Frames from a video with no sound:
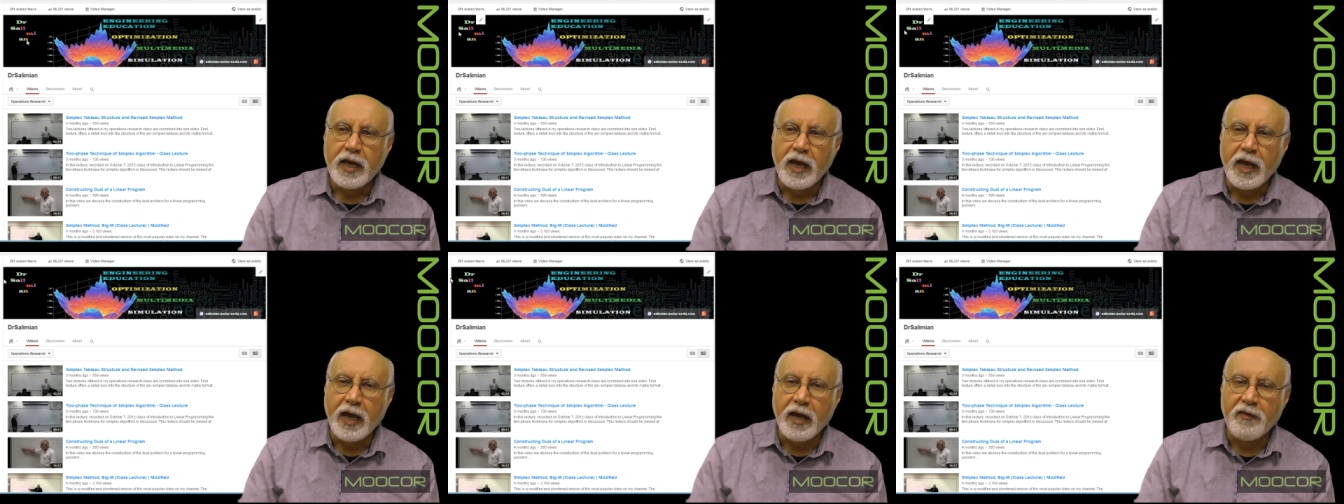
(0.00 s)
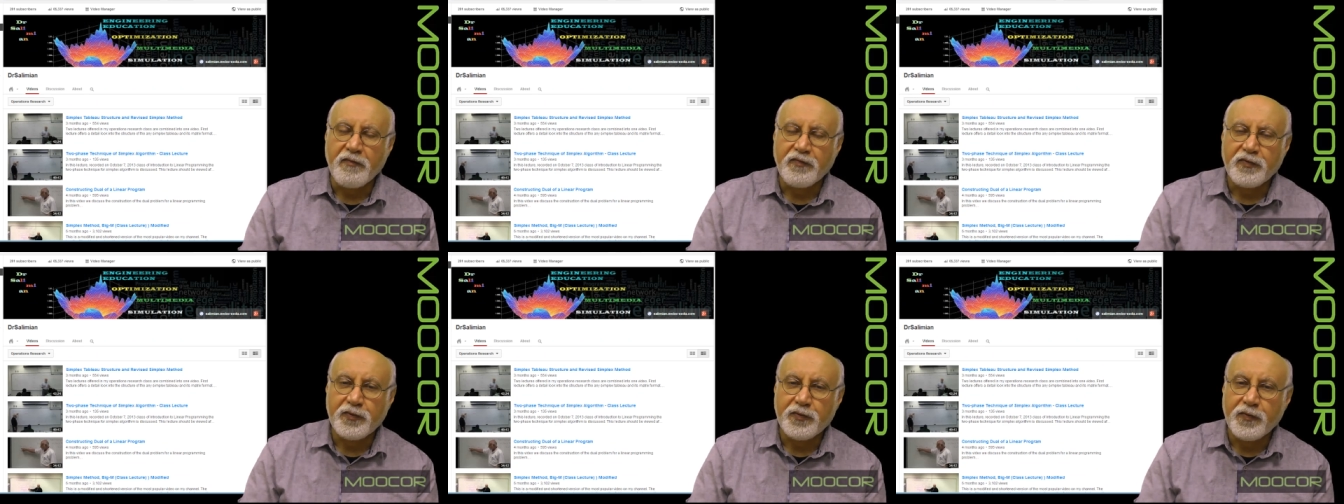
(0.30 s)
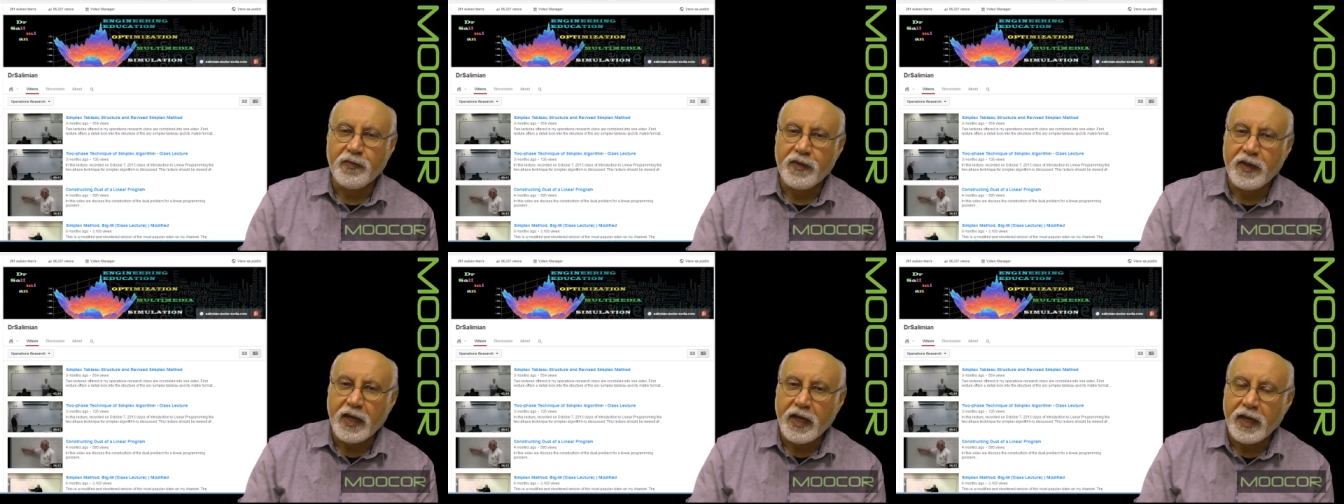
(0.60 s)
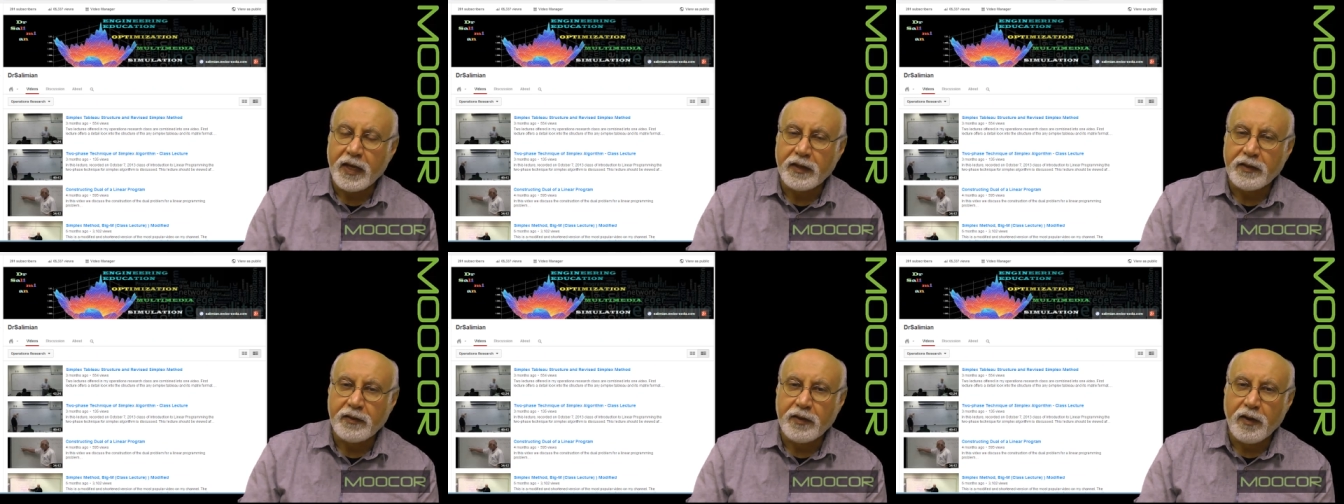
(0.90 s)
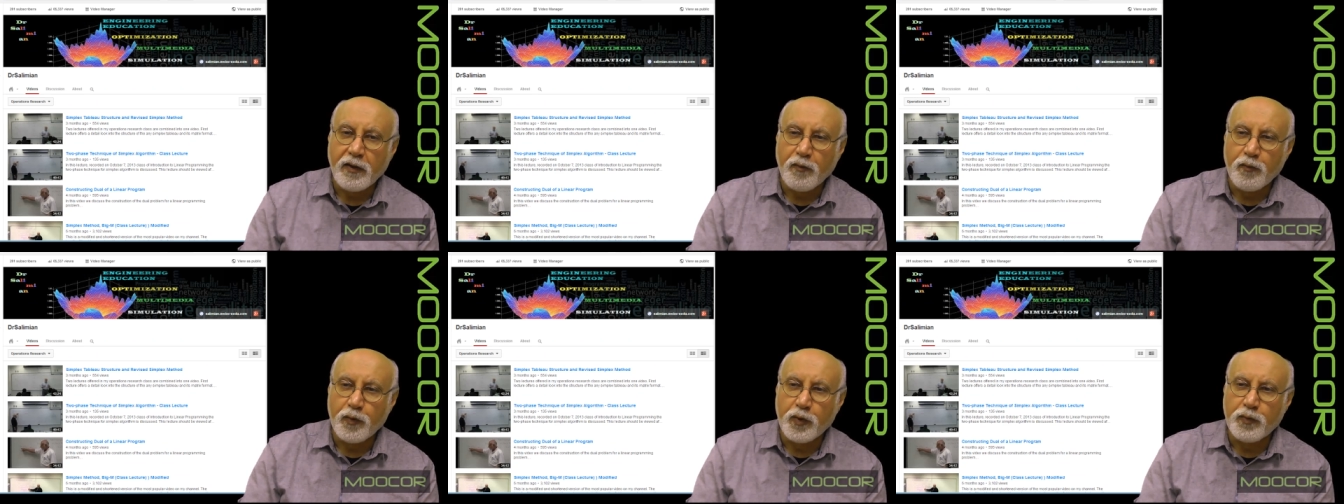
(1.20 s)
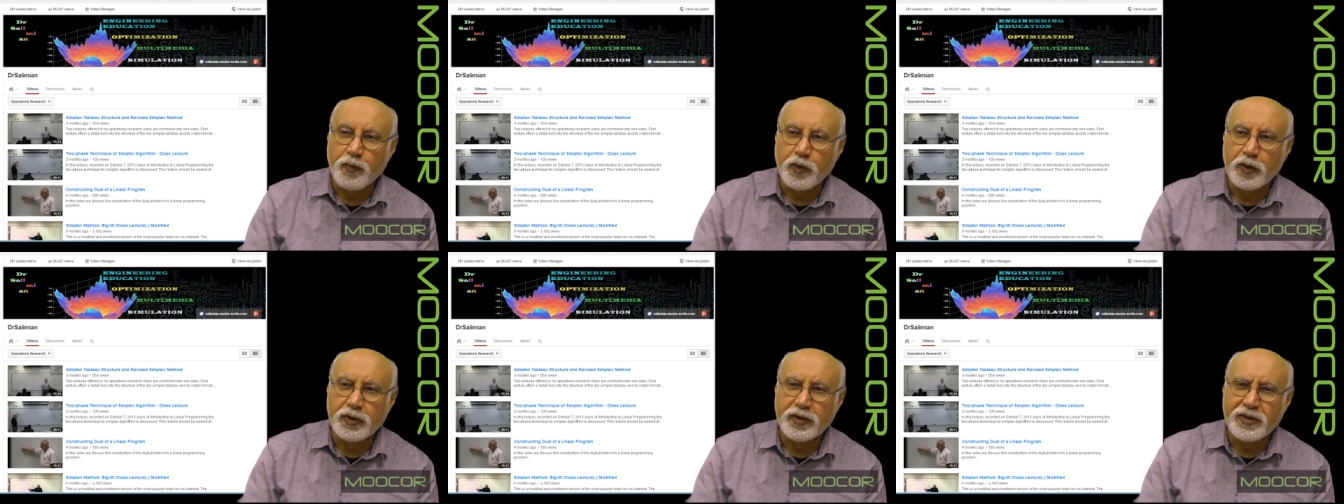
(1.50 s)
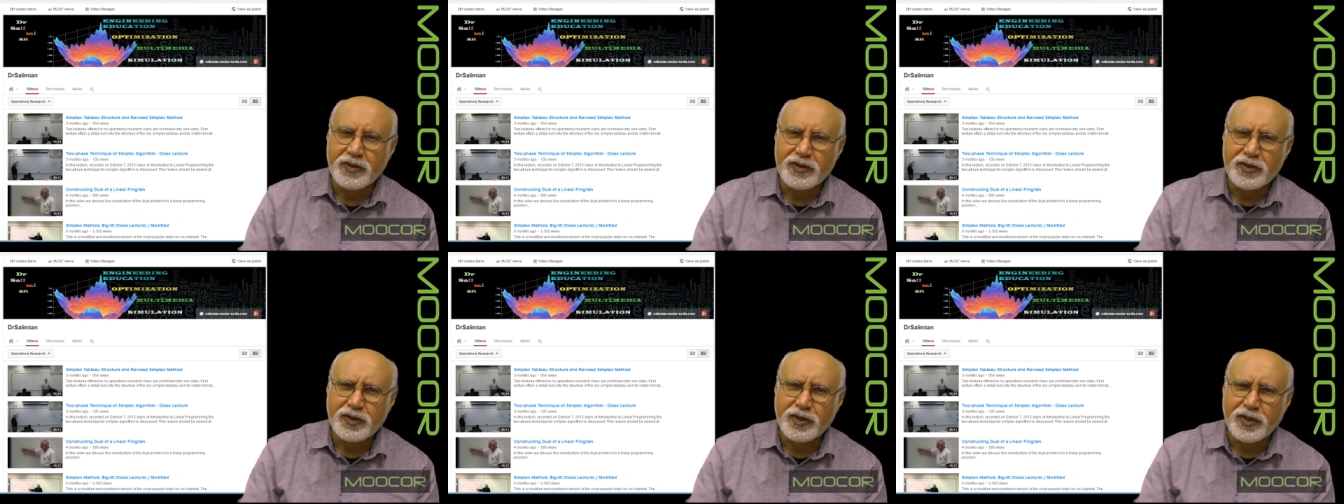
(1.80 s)
After that, we will
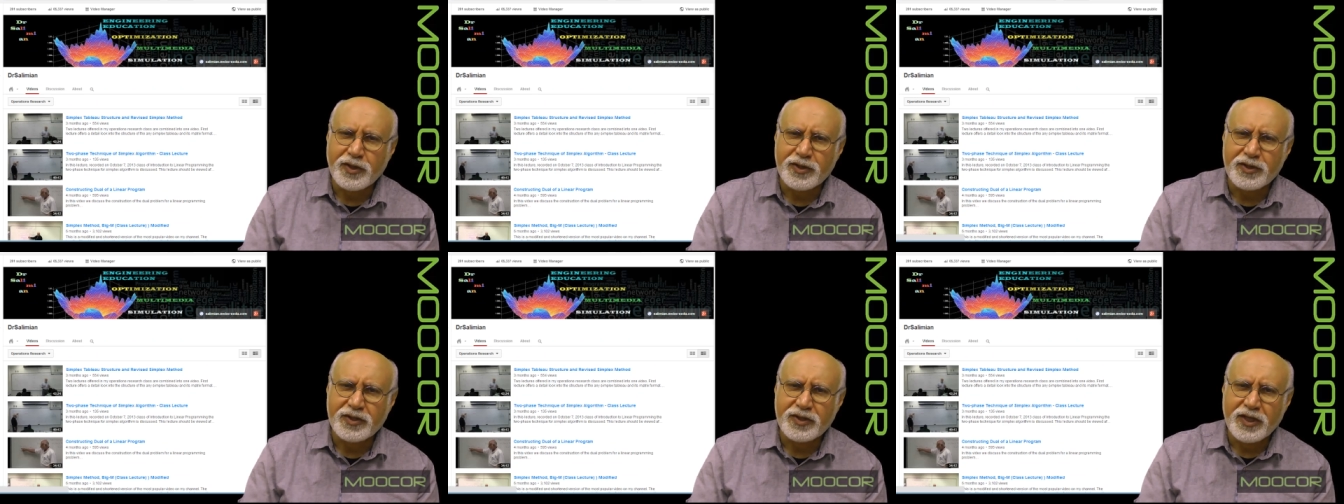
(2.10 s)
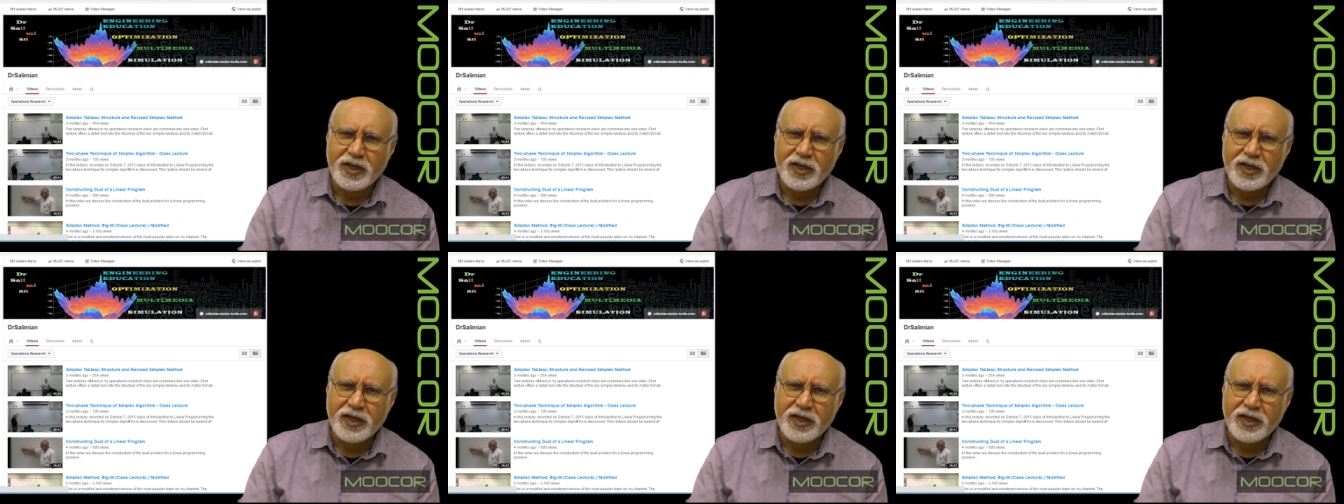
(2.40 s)
discuss